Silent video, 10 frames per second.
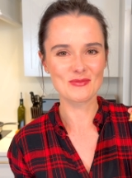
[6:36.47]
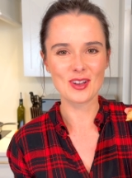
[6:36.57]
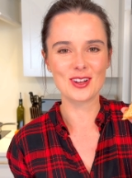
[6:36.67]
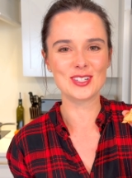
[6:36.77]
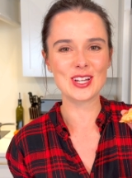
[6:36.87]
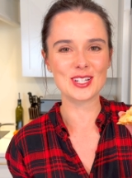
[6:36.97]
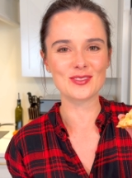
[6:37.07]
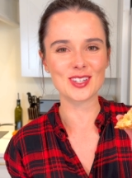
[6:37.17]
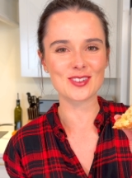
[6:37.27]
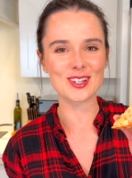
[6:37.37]
on
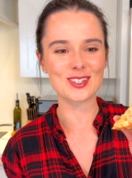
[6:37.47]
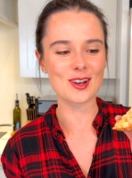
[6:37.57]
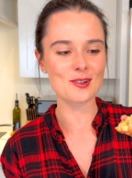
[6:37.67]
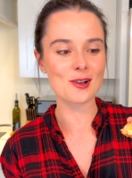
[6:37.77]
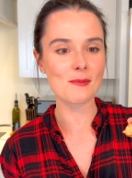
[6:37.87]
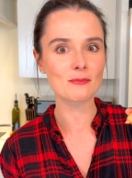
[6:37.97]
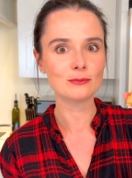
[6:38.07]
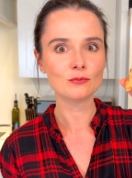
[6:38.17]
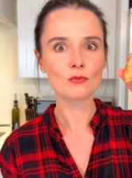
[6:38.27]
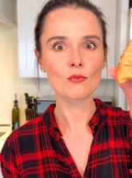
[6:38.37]
tastefullygrace.com.
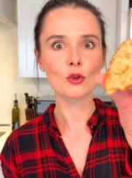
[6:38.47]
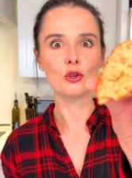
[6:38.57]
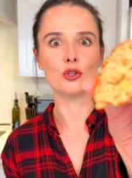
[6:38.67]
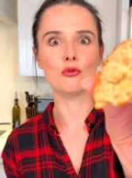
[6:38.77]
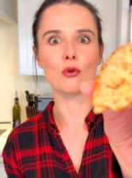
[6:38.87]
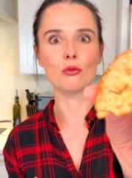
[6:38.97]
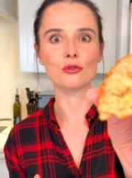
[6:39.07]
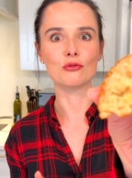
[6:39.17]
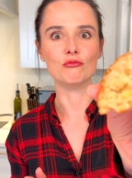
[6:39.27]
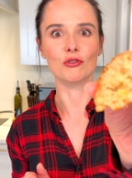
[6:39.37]
You won't
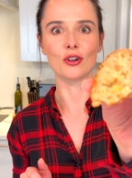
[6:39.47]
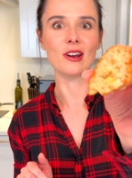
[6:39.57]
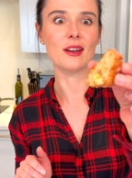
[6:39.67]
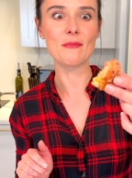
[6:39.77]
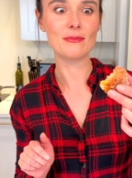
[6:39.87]
regret it.